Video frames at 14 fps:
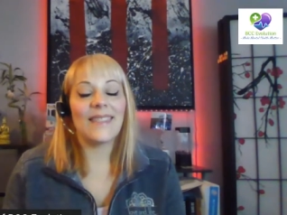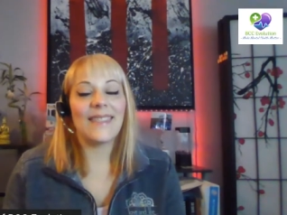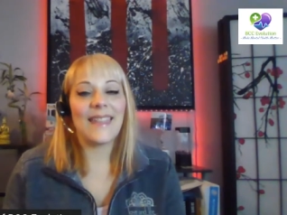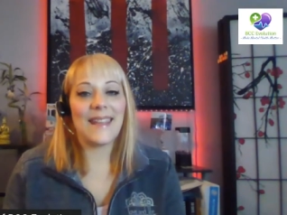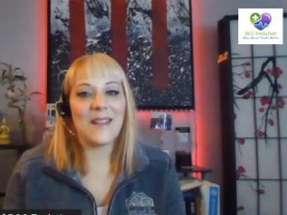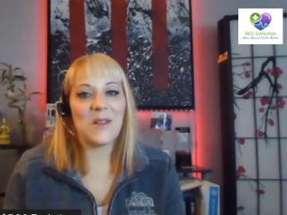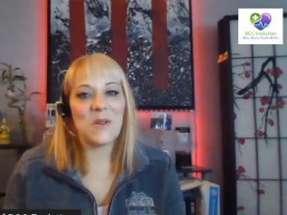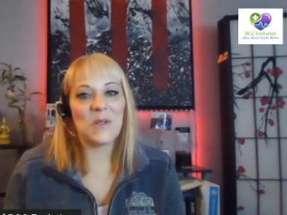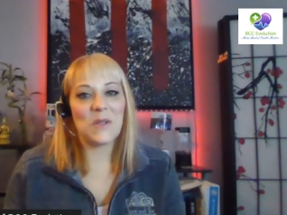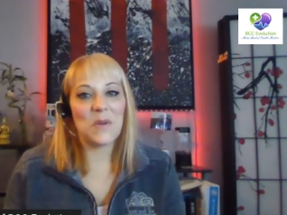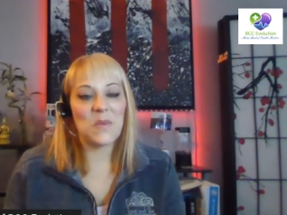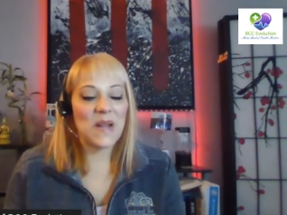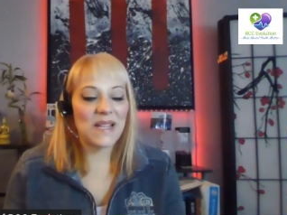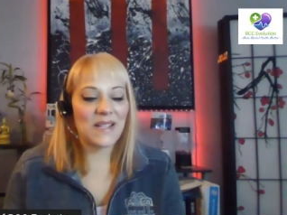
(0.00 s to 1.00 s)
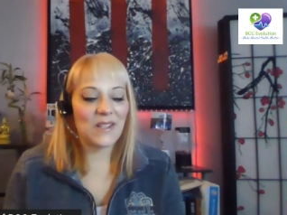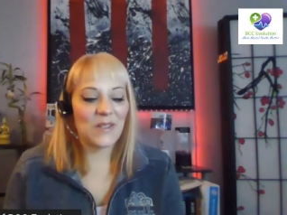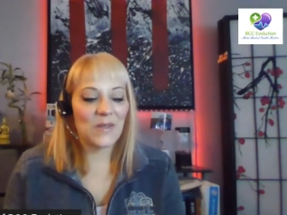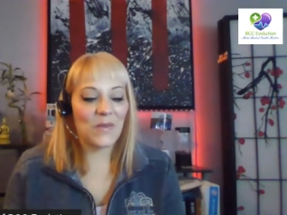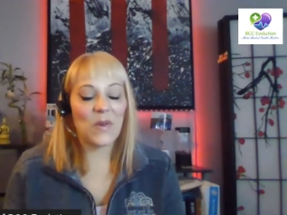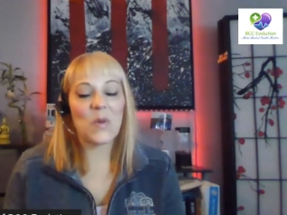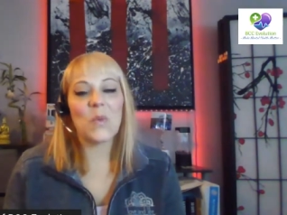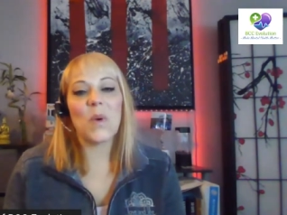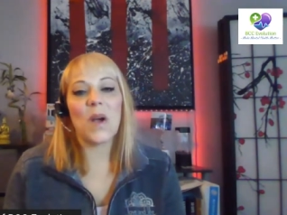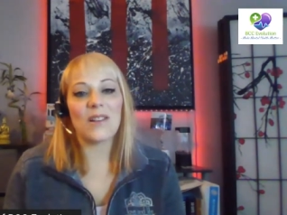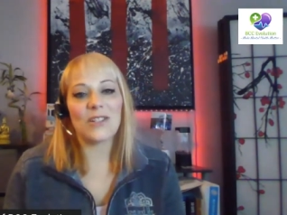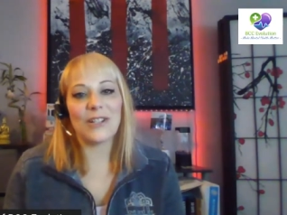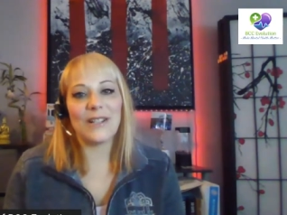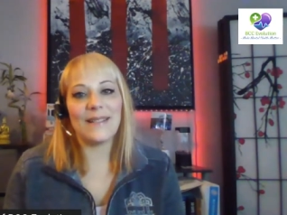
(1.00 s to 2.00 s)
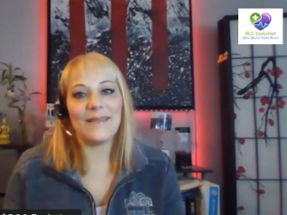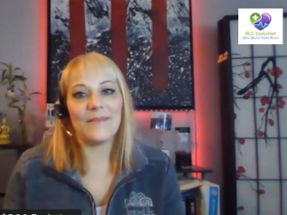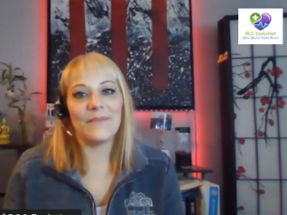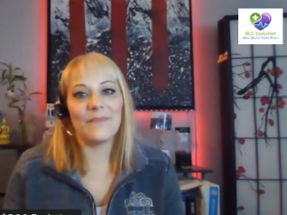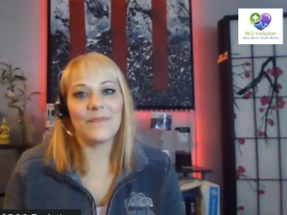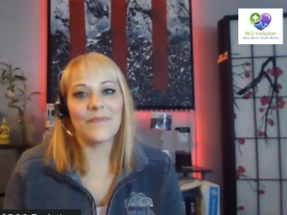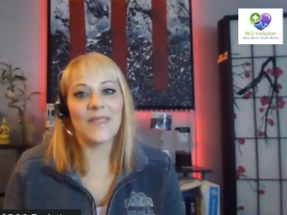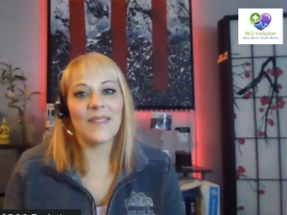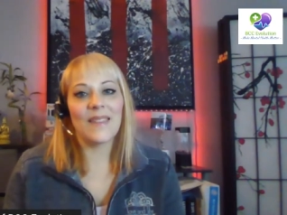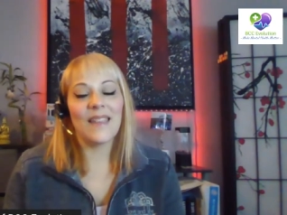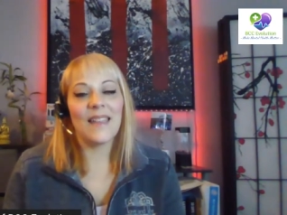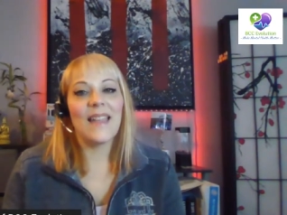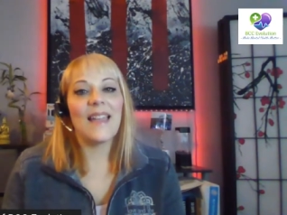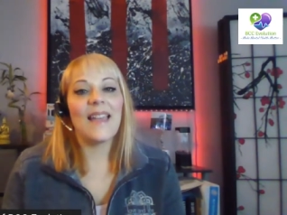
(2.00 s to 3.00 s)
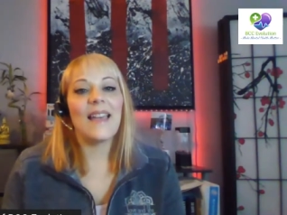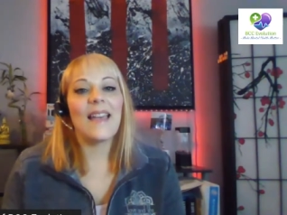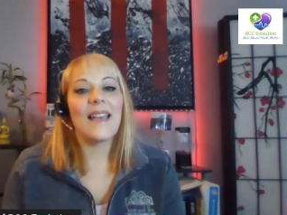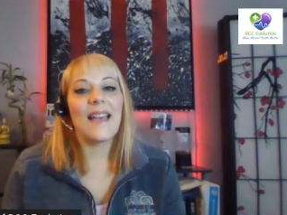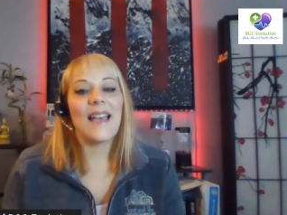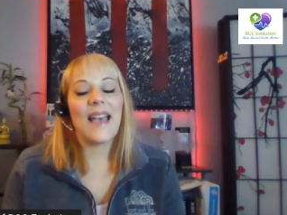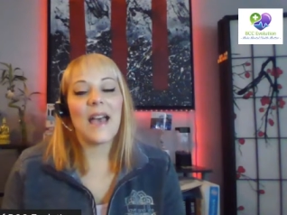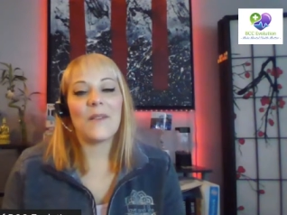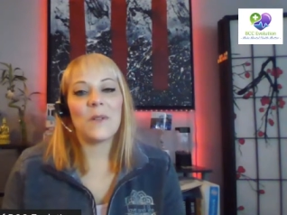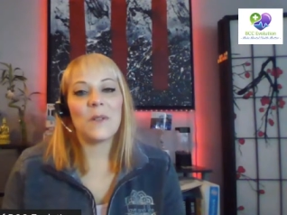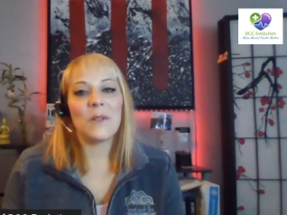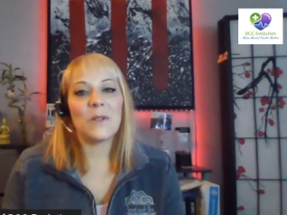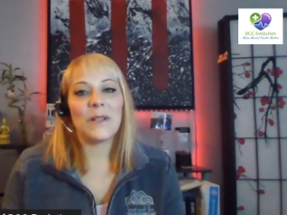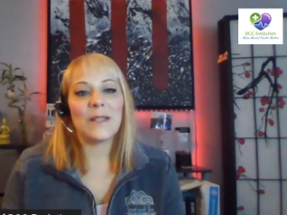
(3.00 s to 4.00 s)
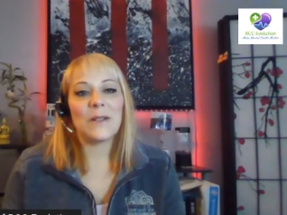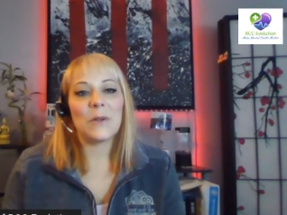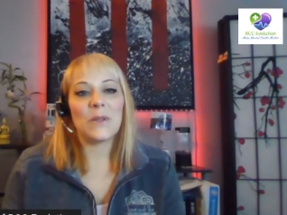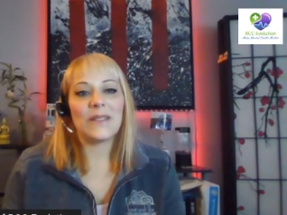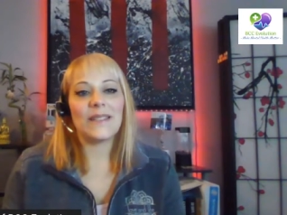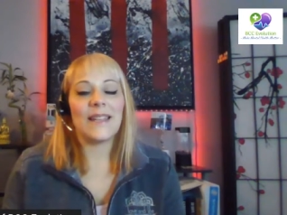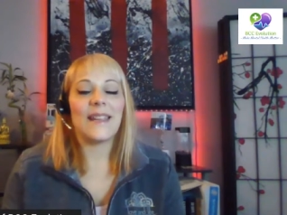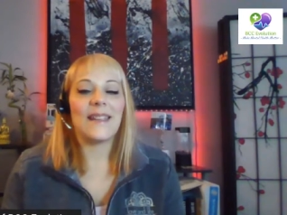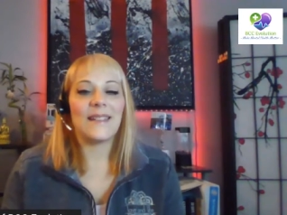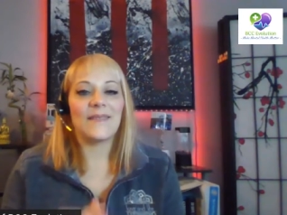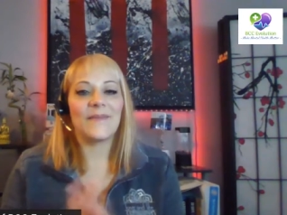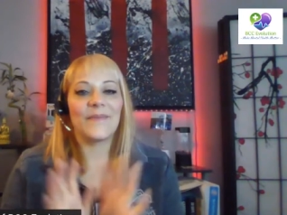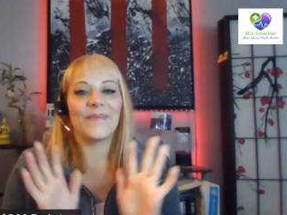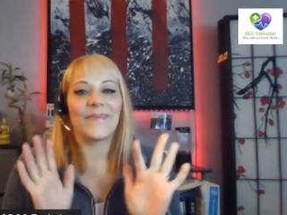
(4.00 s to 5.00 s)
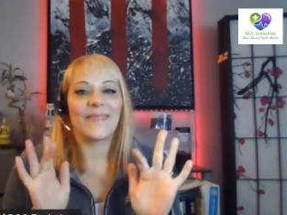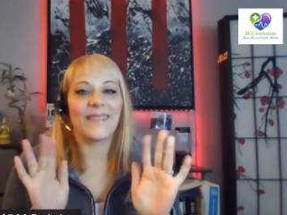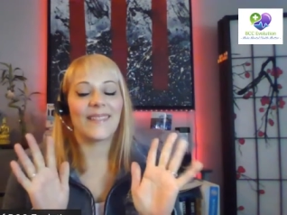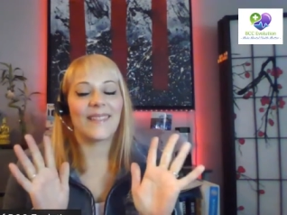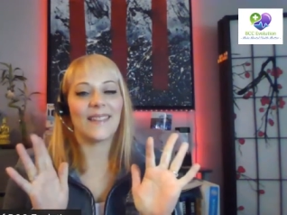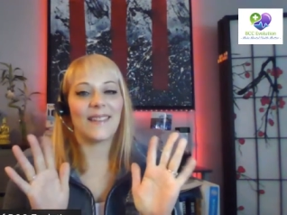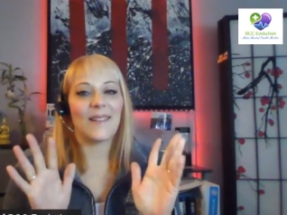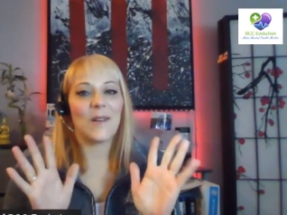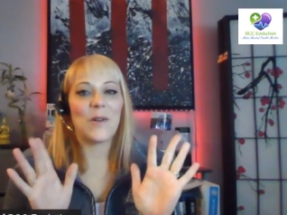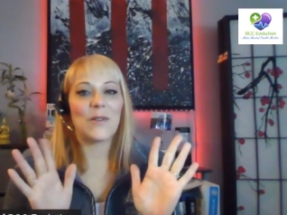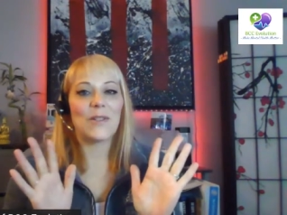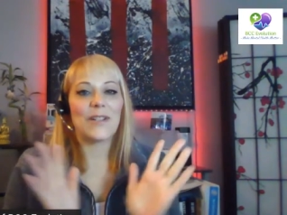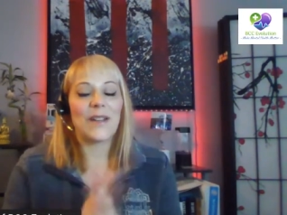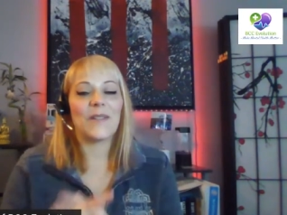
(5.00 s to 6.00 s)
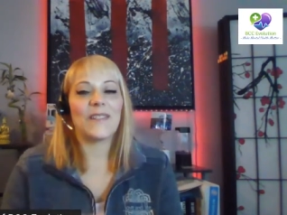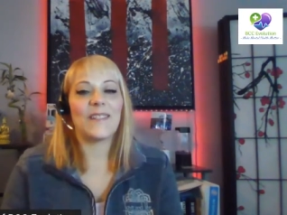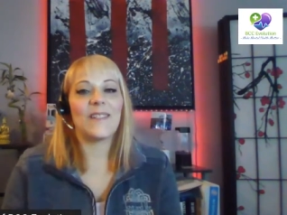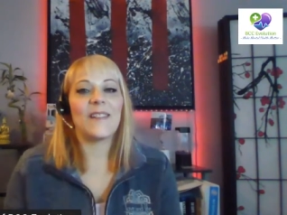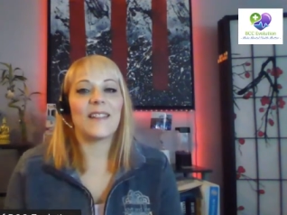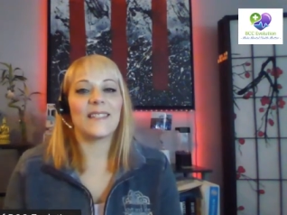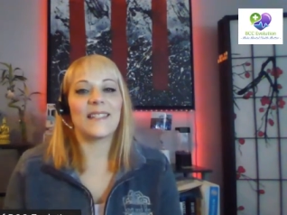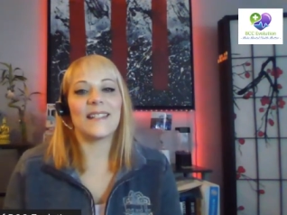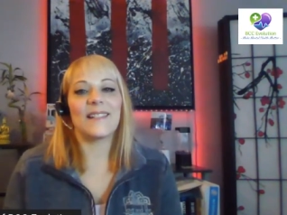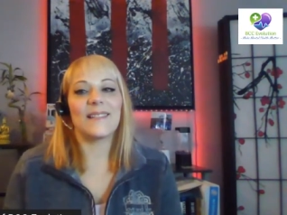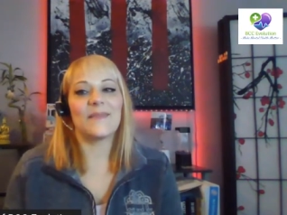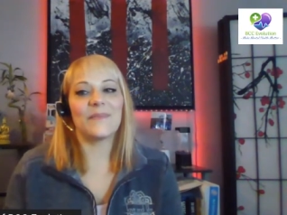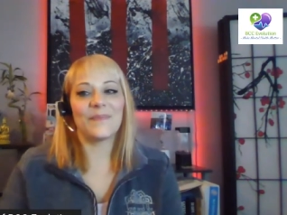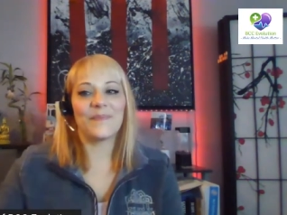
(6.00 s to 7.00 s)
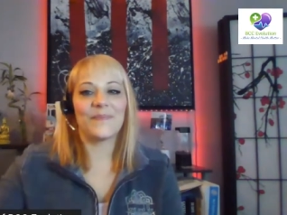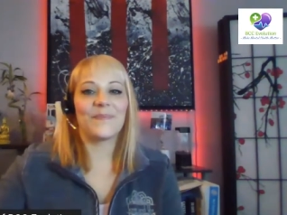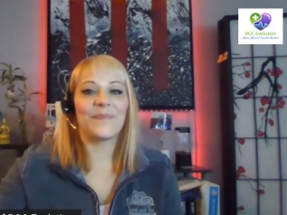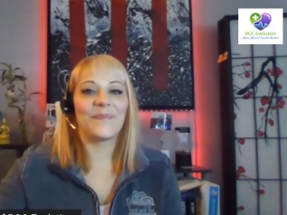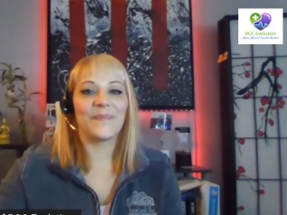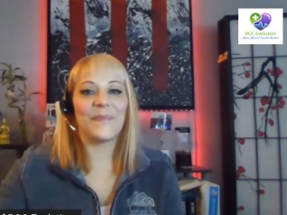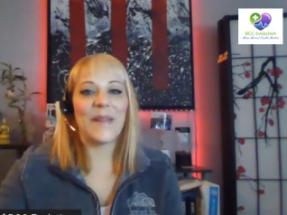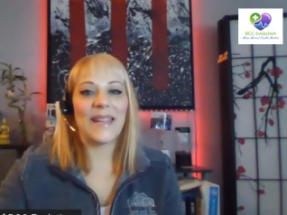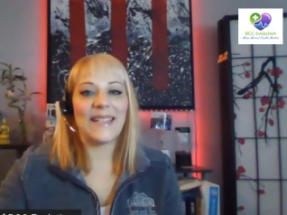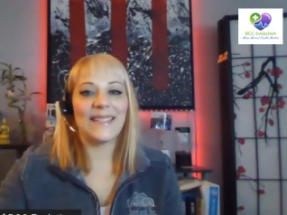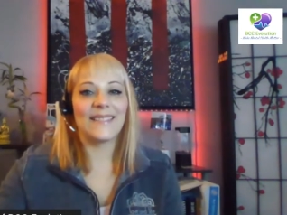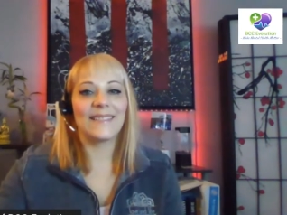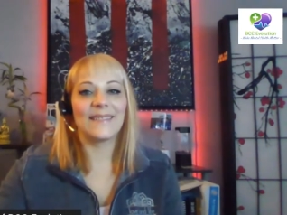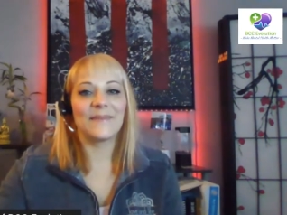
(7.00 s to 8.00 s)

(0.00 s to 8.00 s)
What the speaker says: Thank you so much for watching. have a little giggle today. I'll chat with you guys later. Bye.